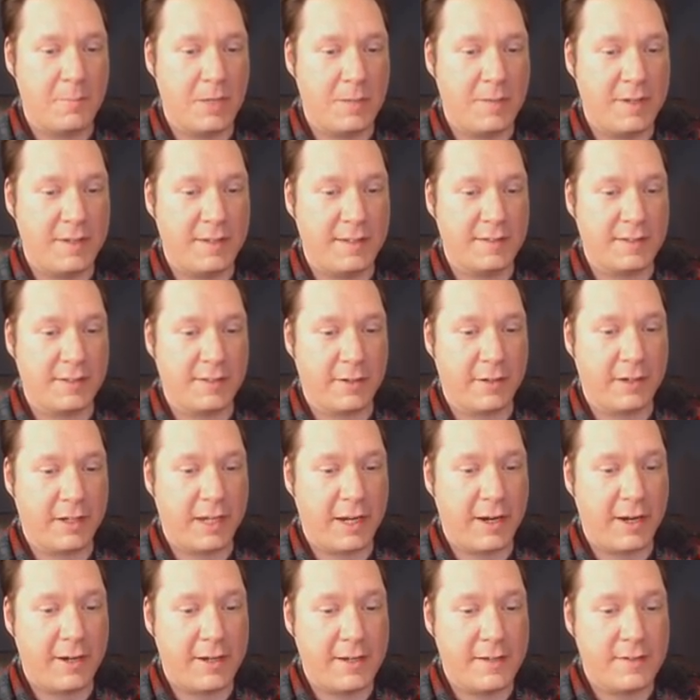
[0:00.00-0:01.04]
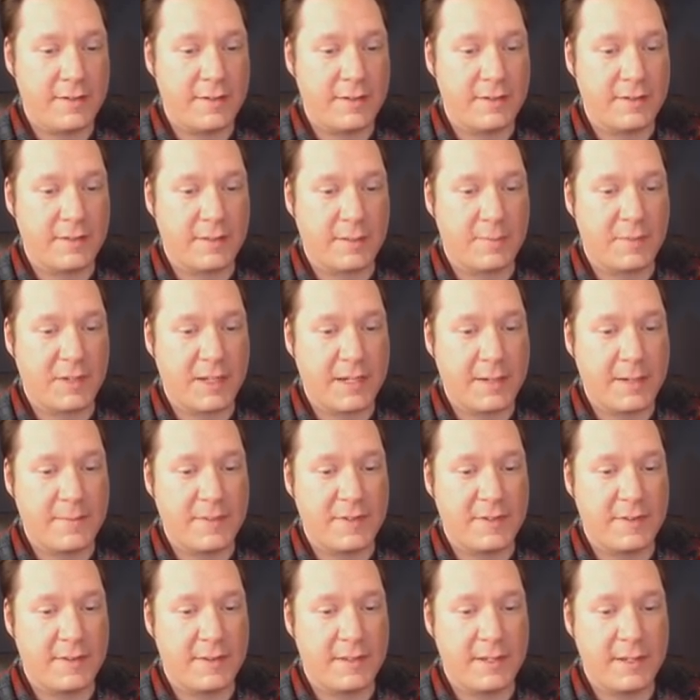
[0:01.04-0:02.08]
maybe these dark areas,
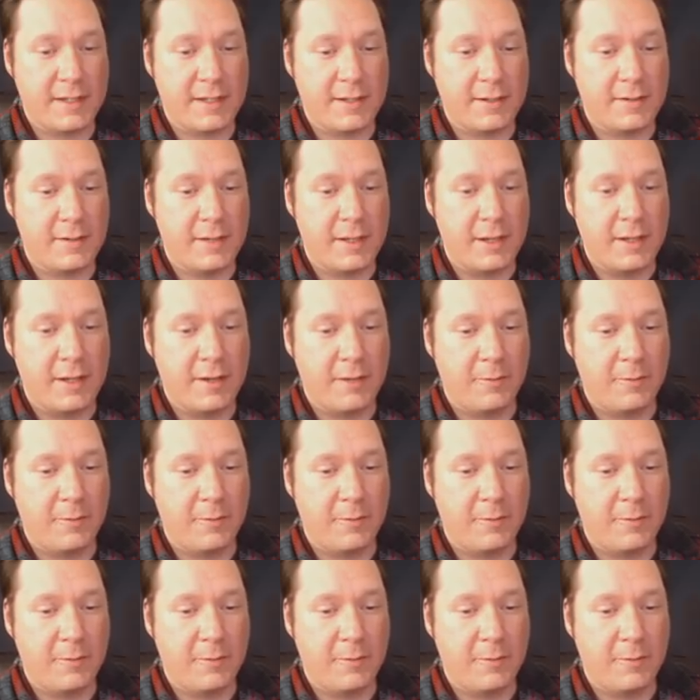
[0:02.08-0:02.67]
sometimes the